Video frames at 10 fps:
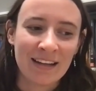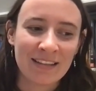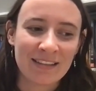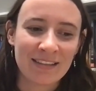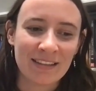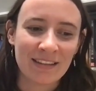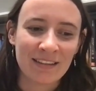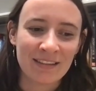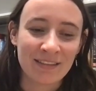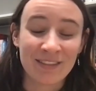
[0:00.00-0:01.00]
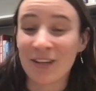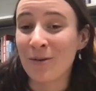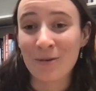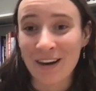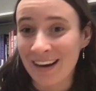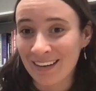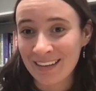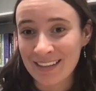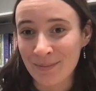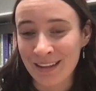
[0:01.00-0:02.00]
is so great,
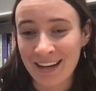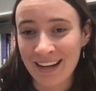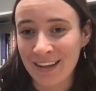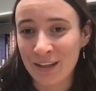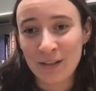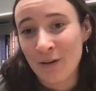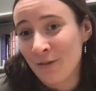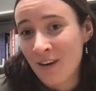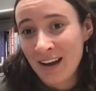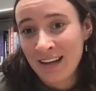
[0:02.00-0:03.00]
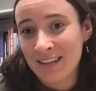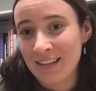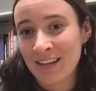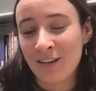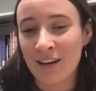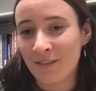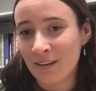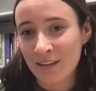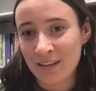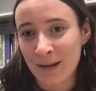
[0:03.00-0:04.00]
and something that I think you don't find in a lot of
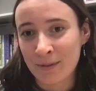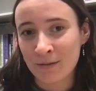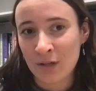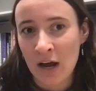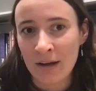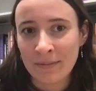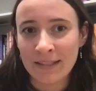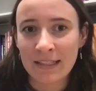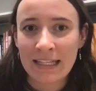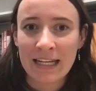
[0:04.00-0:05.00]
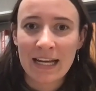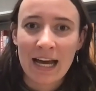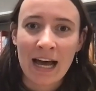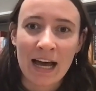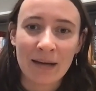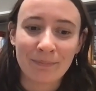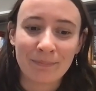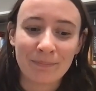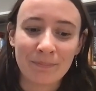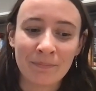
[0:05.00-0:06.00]
other types of jobs.
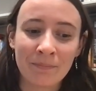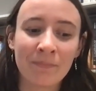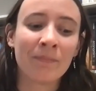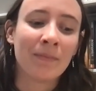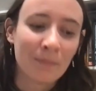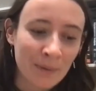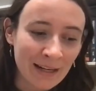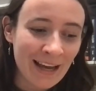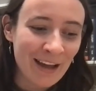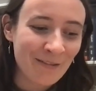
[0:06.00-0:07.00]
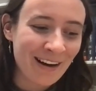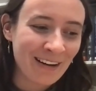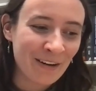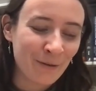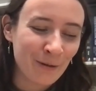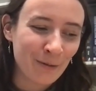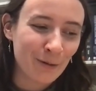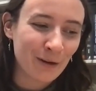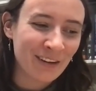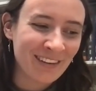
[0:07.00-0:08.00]
But again, right, if
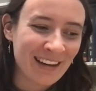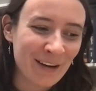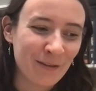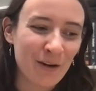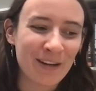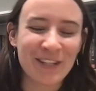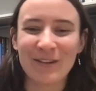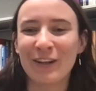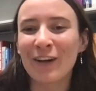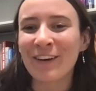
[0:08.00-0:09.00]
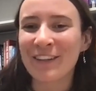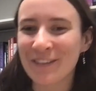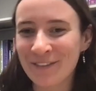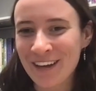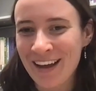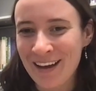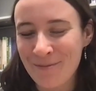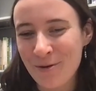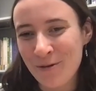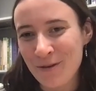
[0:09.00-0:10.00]
we're kind of going to encourage
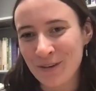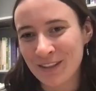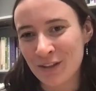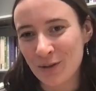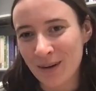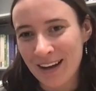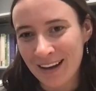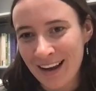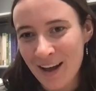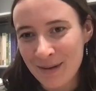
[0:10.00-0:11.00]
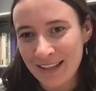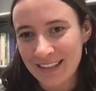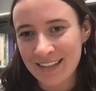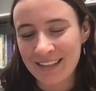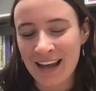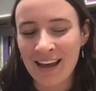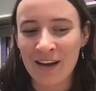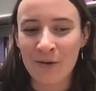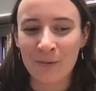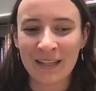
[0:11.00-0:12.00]
more folks to join economics,
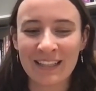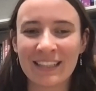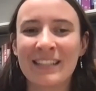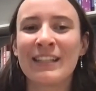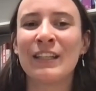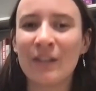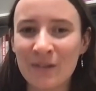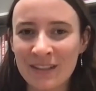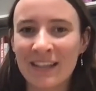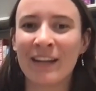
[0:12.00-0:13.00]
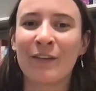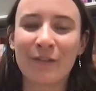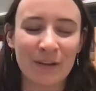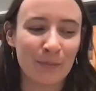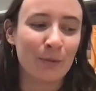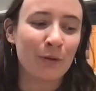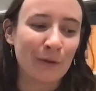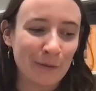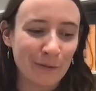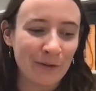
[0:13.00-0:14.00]
we need to continue to kind of
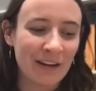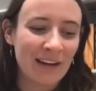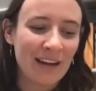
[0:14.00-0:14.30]
improve,